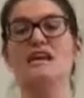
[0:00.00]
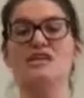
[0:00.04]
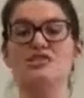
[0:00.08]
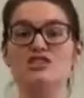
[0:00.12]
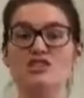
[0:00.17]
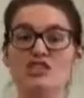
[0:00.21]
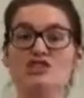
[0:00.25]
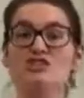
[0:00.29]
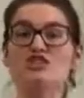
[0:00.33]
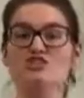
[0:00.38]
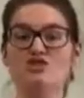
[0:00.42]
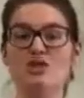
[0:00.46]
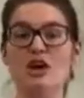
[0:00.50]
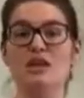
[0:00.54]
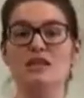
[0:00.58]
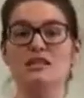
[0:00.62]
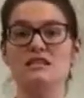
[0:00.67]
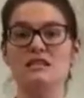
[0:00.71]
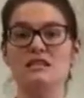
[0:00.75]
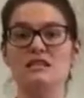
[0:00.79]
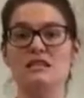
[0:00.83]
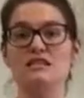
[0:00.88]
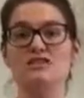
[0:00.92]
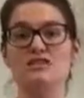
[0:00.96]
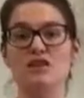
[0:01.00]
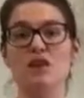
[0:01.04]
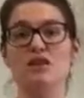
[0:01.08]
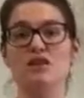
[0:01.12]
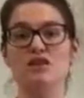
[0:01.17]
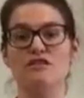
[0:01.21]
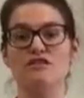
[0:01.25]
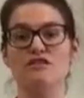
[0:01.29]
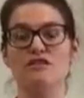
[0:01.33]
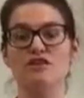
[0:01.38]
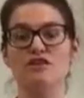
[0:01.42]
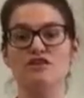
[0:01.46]
is constructed, it's
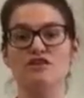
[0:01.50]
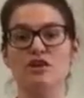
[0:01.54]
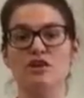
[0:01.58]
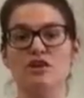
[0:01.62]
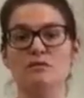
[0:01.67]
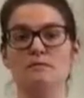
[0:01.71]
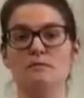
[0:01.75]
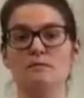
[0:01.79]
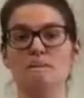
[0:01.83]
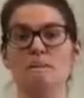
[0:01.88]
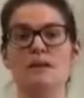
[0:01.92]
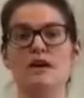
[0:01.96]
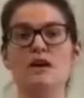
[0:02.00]
artificial.